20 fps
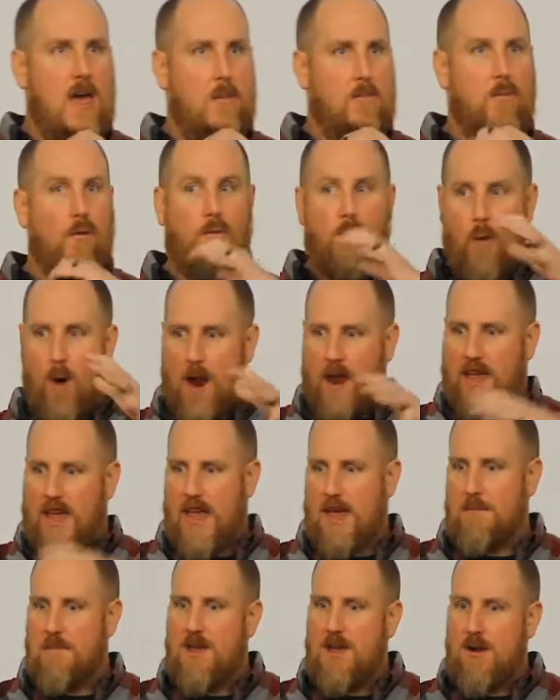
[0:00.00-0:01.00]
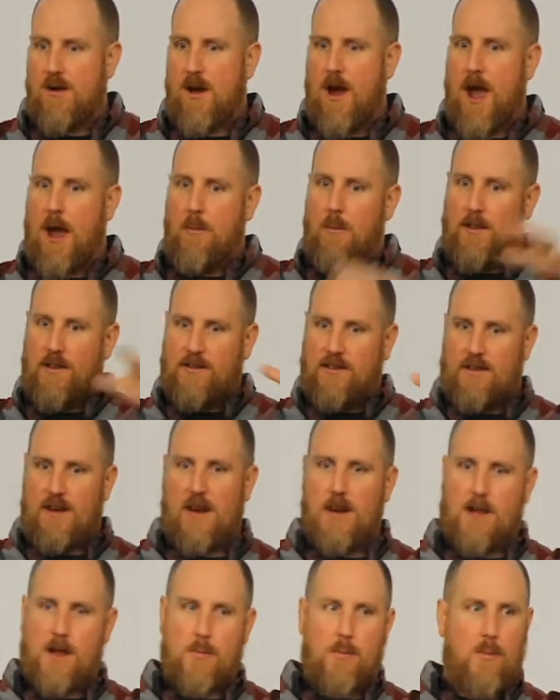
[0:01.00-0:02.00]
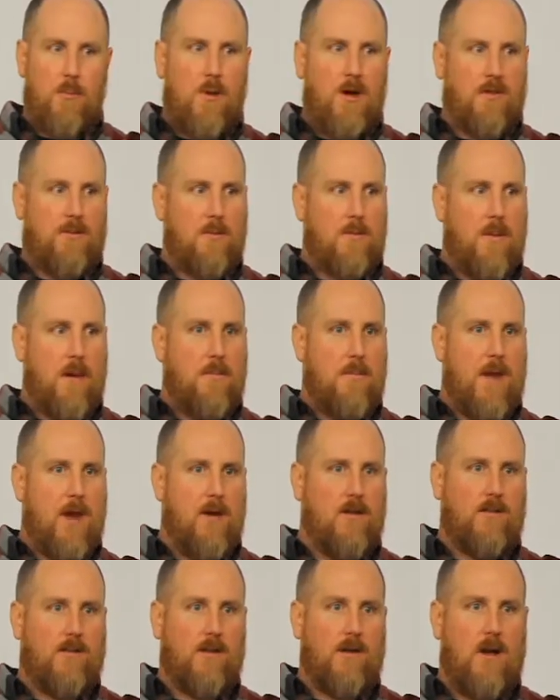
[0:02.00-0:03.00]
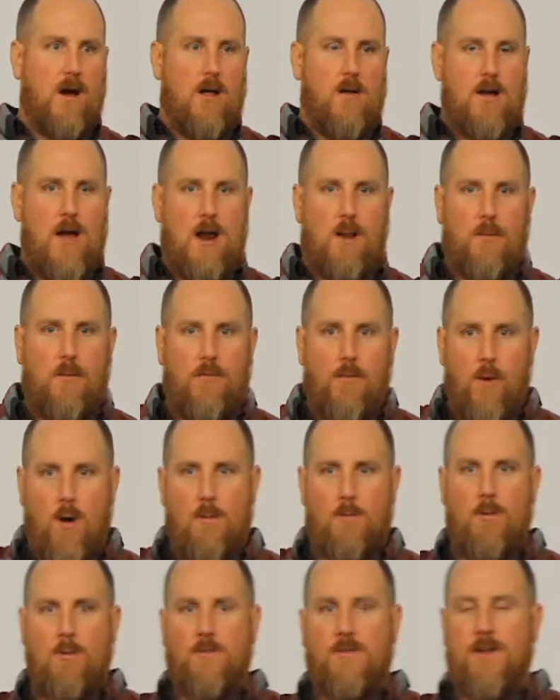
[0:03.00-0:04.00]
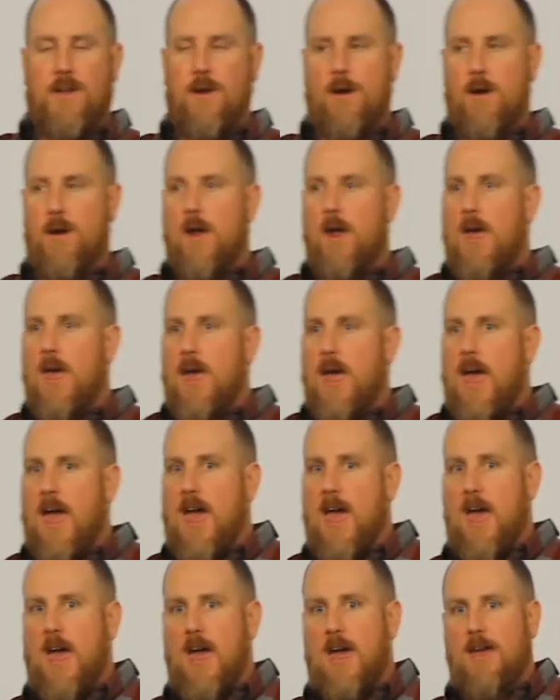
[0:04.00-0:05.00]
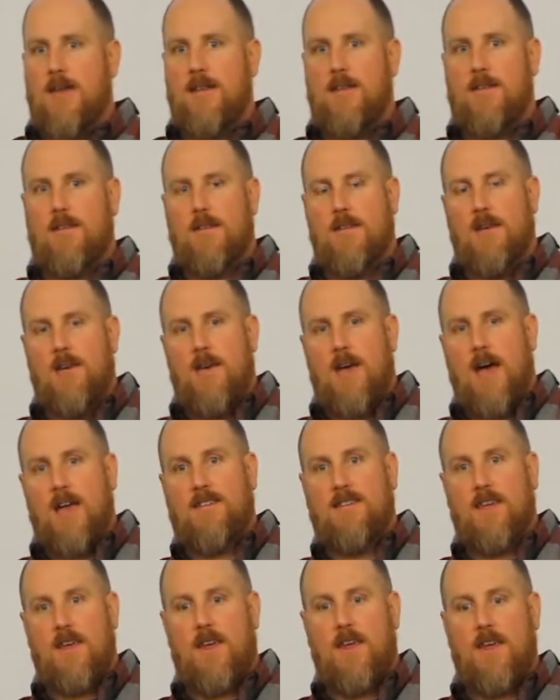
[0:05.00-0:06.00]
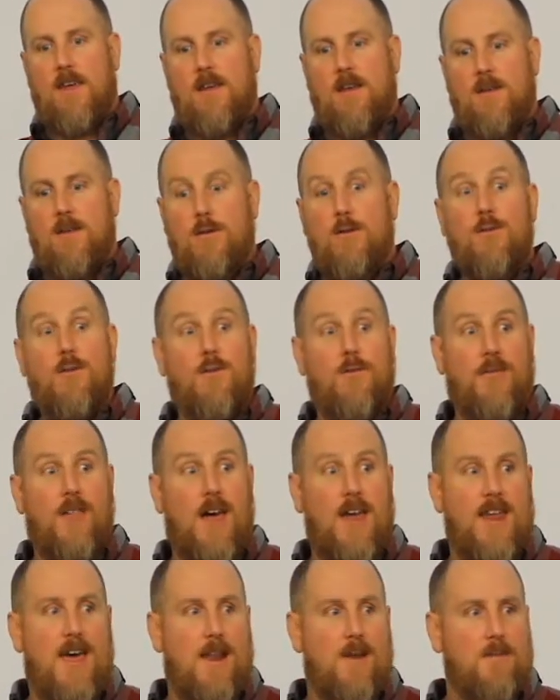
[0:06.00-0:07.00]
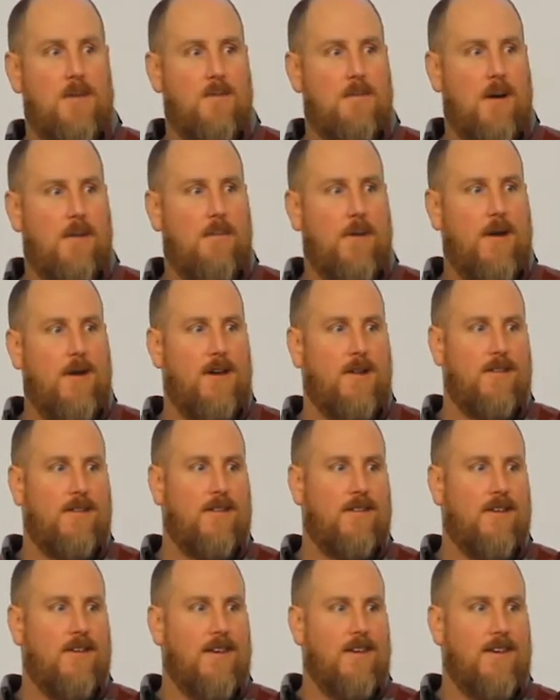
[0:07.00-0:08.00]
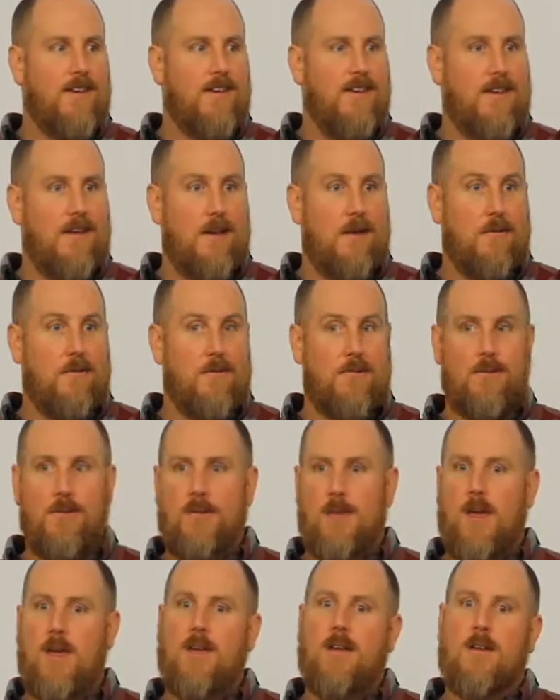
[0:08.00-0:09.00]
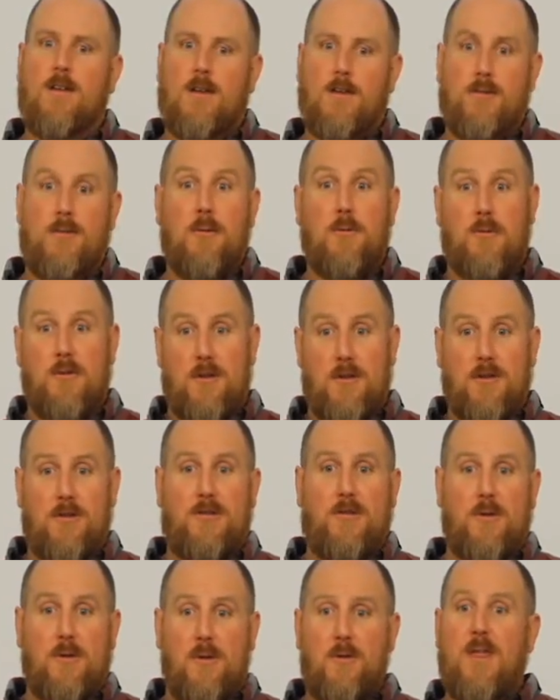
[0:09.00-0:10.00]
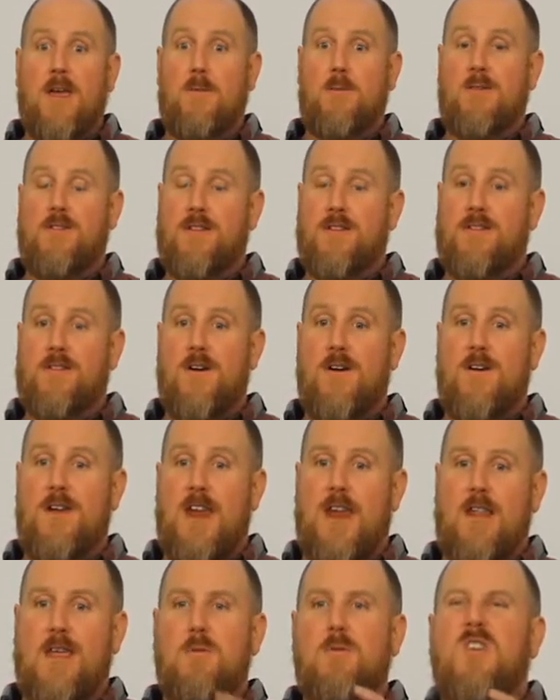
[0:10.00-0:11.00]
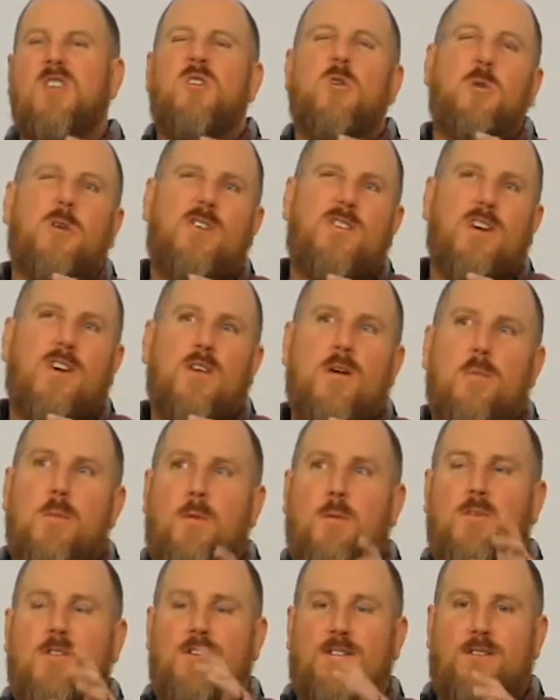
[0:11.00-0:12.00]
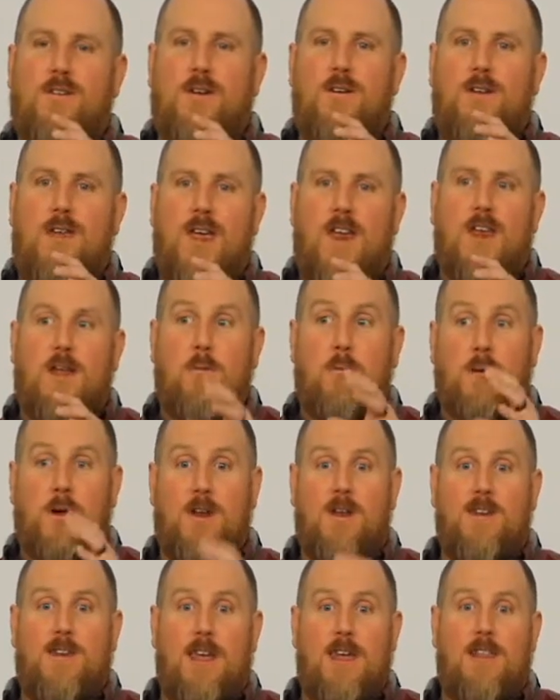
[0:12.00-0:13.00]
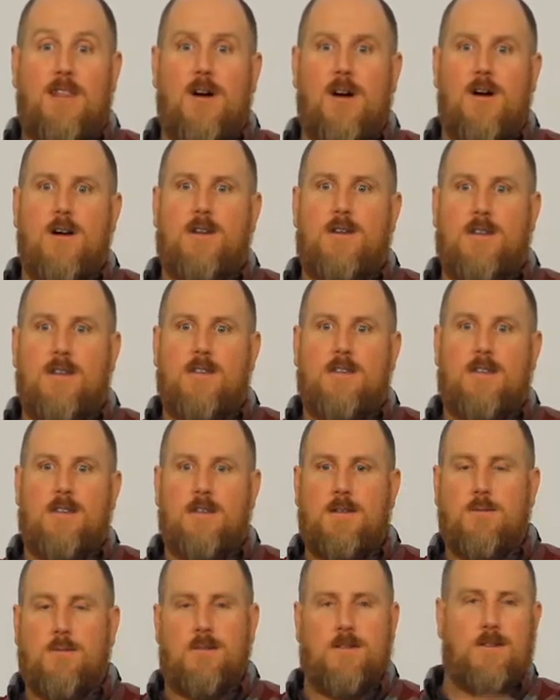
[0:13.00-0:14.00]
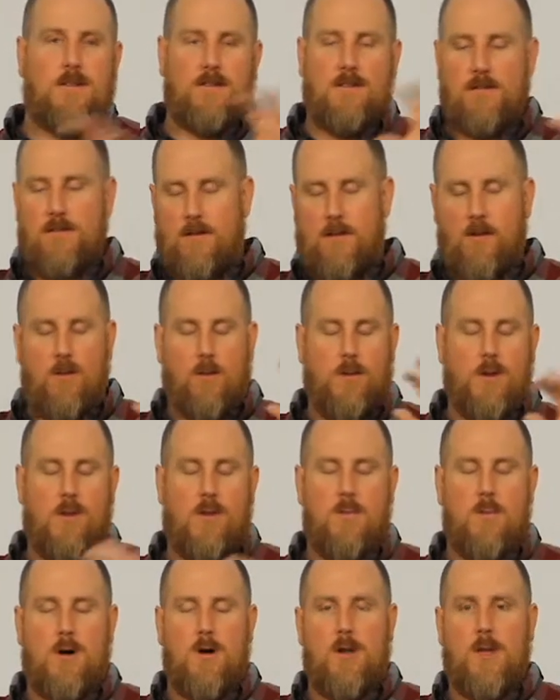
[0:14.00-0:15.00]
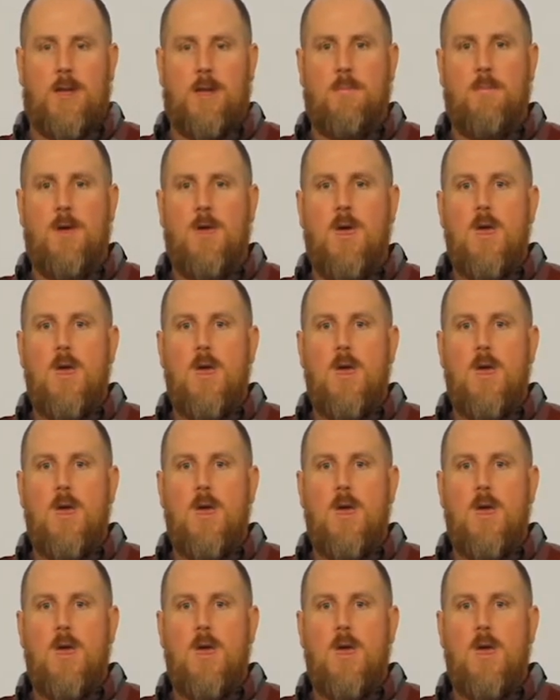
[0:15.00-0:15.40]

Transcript: before I came here, I went and stayed a couple months with my parents in Colorado before I moved here. And I said, you should fly down and meet my parents. And she was like, so it was a little soon, like we just started dating. Like we knew each other, but we just started dating, and we were gonna date long distance, which is a whole other ballgame.